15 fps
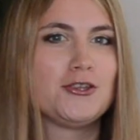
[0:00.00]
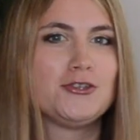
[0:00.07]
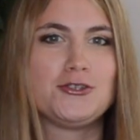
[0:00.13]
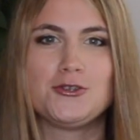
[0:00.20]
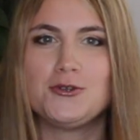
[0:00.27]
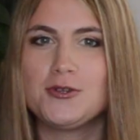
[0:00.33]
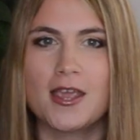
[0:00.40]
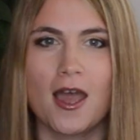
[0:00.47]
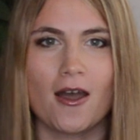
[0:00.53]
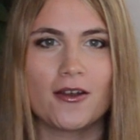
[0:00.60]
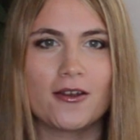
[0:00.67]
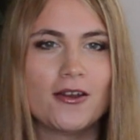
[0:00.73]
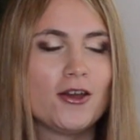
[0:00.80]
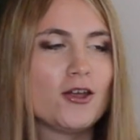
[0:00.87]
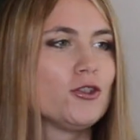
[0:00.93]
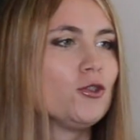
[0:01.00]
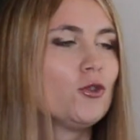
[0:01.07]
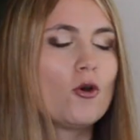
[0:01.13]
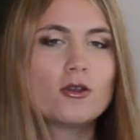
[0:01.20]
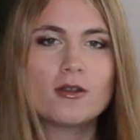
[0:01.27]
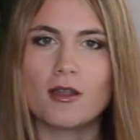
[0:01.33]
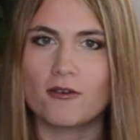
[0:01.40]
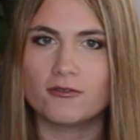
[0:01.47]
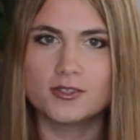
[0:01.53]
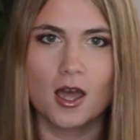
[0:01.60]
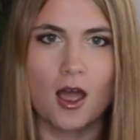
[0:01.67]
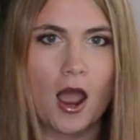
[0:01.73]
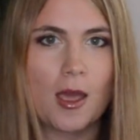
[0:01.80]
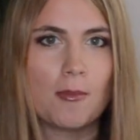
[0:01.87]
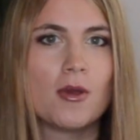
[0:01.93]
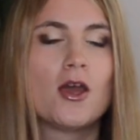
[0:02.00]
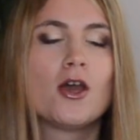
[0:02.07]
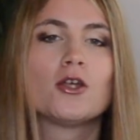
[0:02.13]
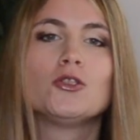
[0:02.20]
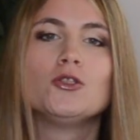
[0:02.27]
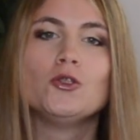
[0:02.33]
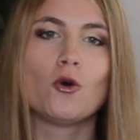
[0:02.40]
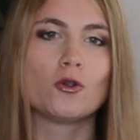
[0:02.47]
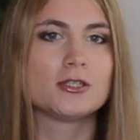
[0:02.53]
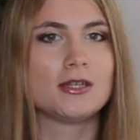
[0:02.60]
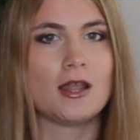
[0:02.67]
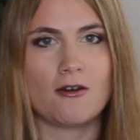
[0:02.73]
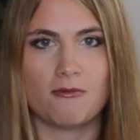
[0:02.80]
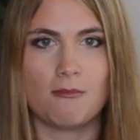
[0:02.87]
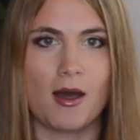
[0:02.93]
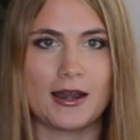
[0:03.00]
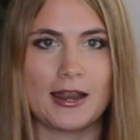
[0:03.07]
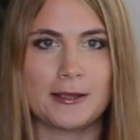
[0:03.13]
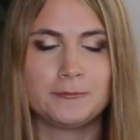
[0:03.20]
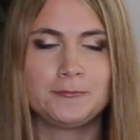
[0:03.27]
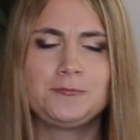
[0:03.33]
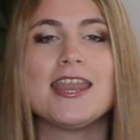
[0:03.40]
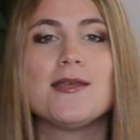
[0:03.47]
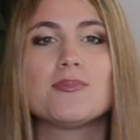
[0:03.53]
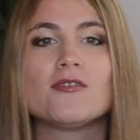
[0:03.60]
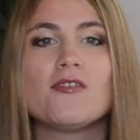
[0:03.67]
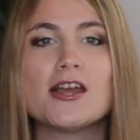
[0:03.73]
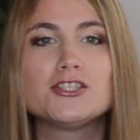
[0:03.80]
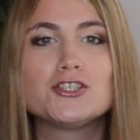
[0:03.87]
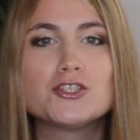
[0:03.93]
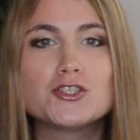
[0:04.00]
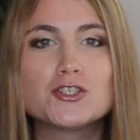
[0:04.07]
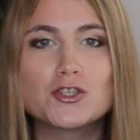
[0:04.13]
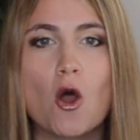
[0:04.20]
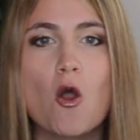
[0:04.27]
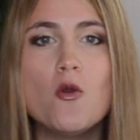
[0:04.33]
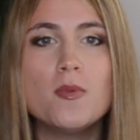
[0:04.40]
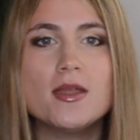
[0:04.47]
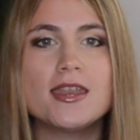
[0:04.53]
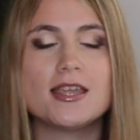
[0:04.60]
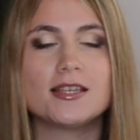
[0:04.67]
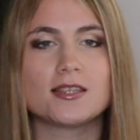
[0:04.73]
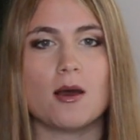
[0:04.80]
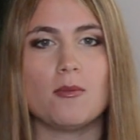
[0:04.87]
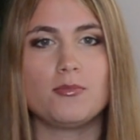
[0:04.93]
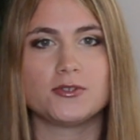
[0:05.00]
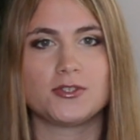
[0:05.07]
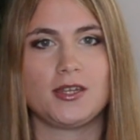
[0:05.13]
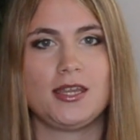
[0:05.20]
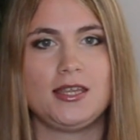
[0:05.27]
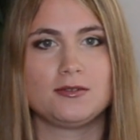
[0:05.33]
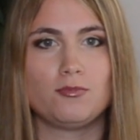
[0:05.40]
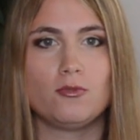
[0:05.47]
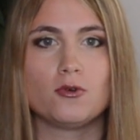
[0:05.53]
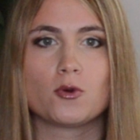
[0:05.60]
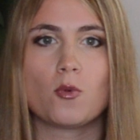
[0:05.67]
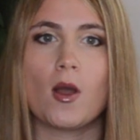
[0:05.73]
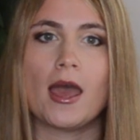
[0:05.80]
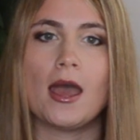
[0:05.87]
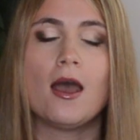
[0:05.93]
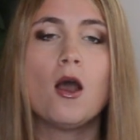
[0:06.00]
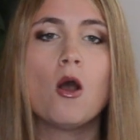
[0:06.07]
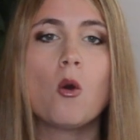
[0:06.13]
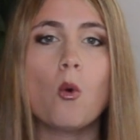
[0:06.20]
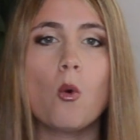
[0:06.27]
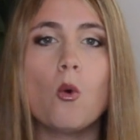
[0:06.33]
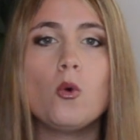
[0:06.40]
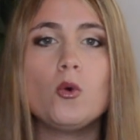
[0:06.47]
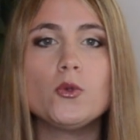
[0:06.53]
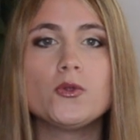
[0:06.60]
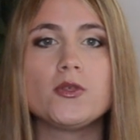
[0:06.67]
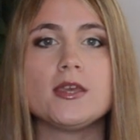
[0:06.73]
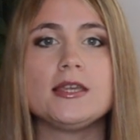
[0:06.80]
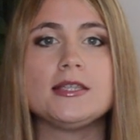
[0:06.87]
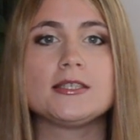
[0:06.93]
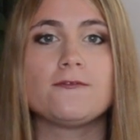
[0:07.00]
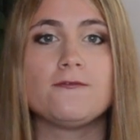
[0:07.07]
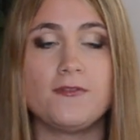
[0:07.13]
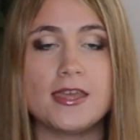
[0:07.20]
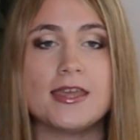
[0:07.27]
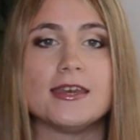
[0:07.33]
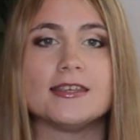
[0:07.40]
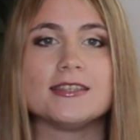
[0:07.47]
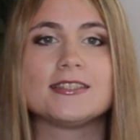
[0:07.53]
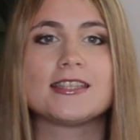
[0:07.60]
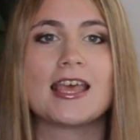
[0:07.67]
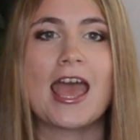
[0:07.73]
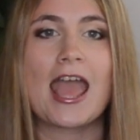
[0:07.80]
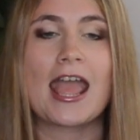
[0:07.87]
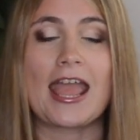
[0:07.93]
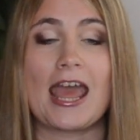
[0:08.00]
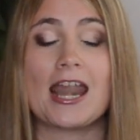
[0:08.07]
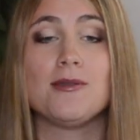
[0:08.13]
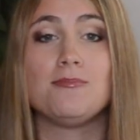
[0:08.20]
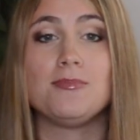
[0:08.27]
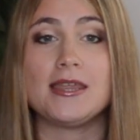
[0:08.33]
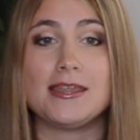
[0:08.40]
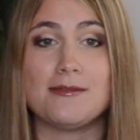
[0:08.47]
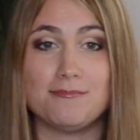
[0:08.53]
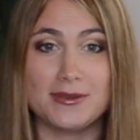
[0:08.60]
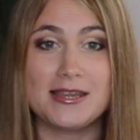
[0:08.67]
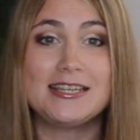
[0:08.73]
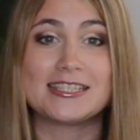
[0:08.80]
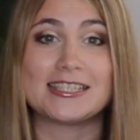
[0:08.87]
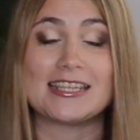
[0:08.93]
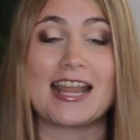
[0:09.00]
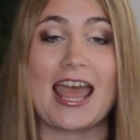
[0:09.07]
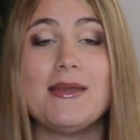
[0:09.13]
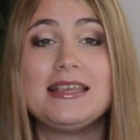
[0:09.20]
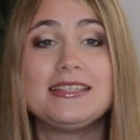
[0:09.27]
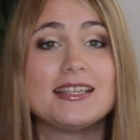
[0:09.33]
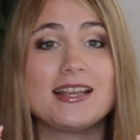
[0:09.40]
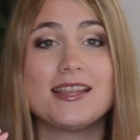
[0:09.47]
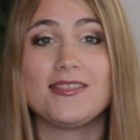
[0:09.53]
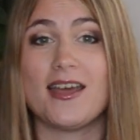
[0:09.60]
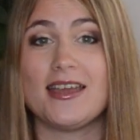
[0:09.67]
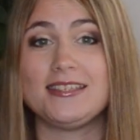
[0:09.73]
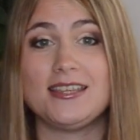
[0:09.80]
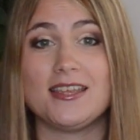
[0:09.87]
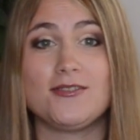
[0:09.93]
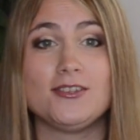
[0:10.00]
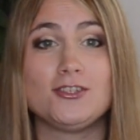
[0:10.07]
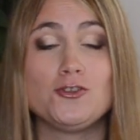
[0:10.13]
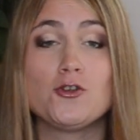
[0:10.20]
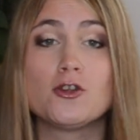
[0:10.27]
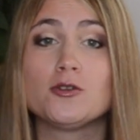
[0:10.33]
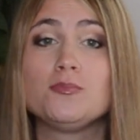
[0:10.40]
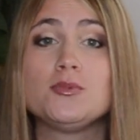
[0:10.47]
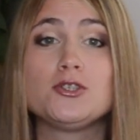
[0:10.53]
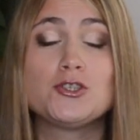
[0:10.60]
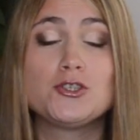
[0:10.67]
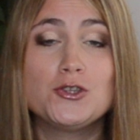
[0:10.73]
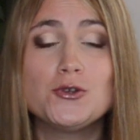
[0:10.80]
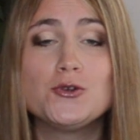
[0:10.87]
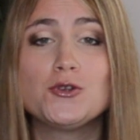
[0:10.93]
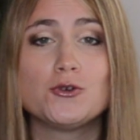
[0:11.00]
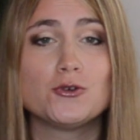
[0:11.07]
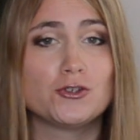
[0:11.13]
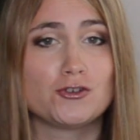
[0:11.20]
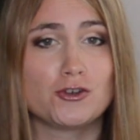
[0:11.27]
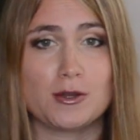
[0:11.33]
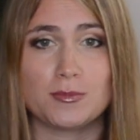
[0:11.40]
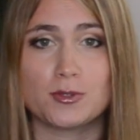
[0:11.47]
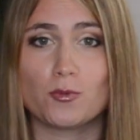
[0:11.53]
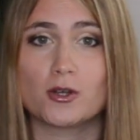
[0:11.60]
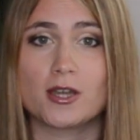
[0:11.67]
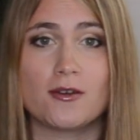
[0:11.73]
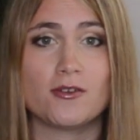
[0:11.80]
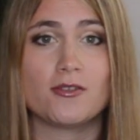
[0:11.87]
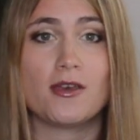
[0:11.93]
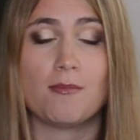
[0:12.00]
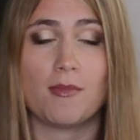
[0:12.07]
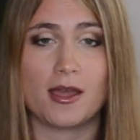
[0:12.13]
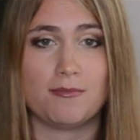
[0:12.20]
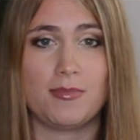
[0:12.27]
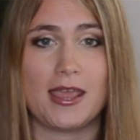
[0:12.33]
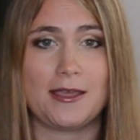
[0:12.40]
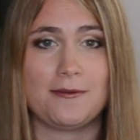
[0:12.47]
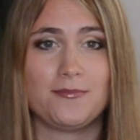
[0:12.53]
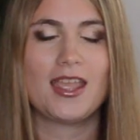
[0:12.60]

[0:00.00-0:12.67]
too young, not enough time, not enough money. He provides so many examples in his book where all these fears can be beaten. Basically the idea that you can pursue your dreams, whatever they might be.